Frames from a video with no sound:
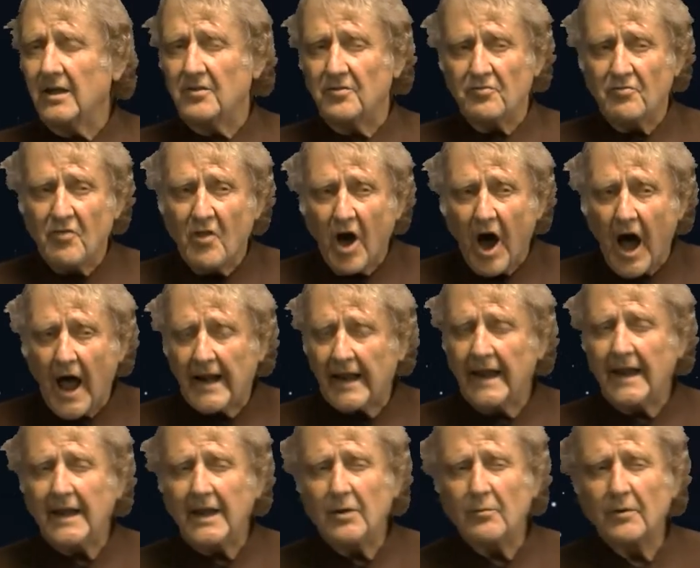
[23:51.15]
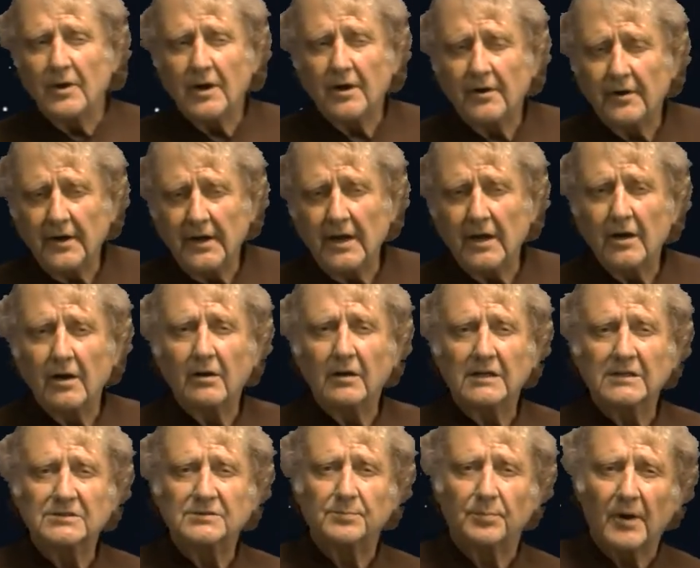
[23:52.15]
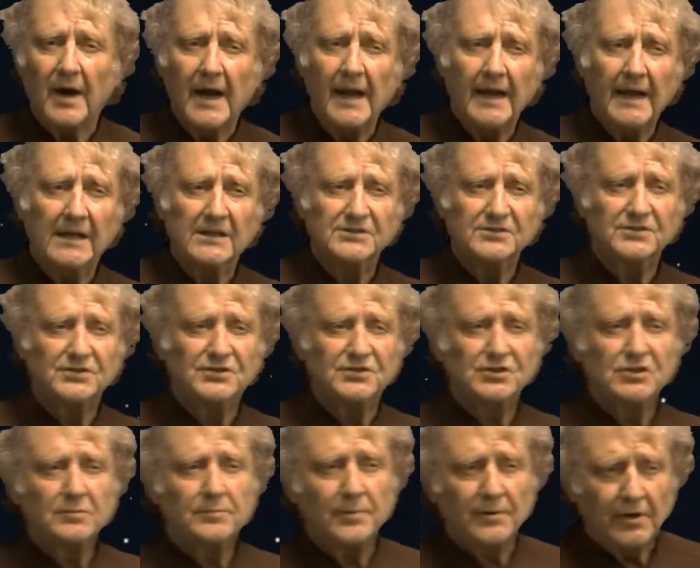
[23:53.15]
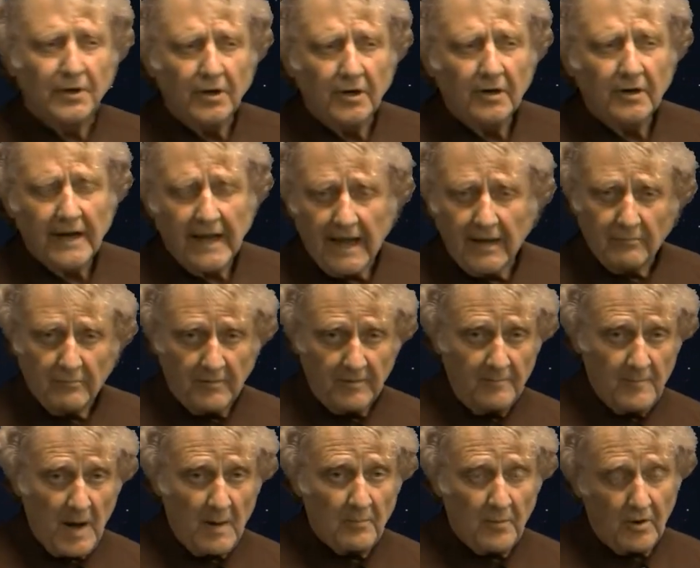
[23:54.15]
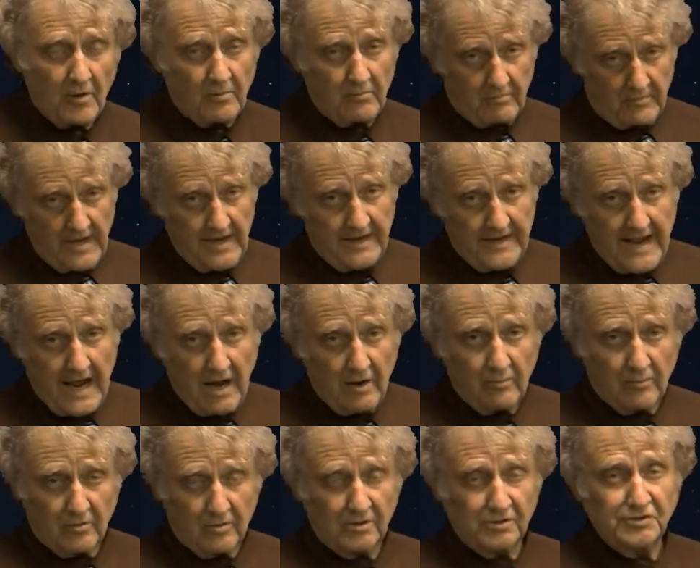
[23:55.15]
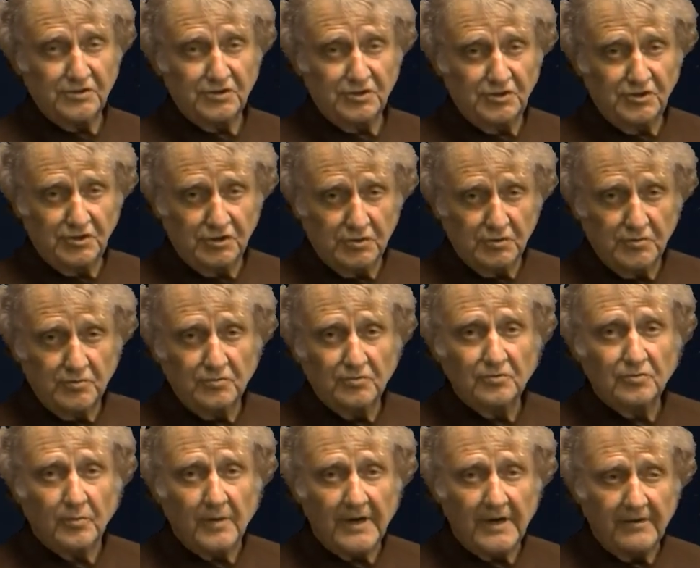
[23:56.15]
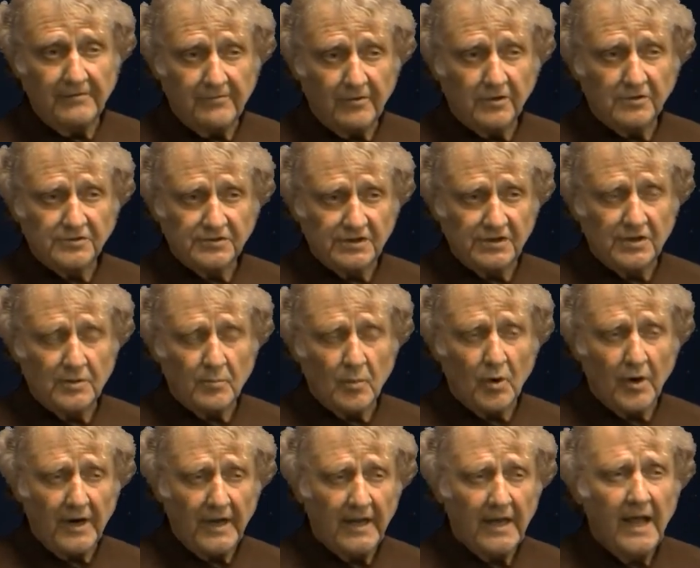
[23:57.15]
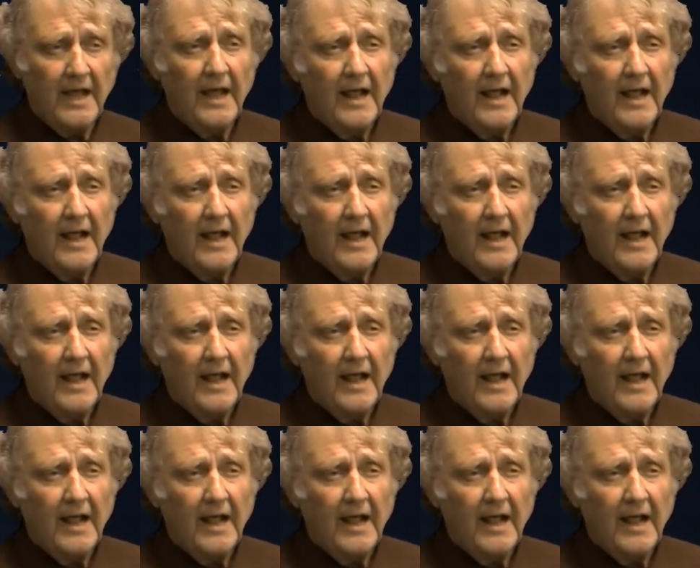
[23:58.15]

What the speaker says: Not anywhere near as bright as Jupiter. And remember, right now we're in June 21st in the morning.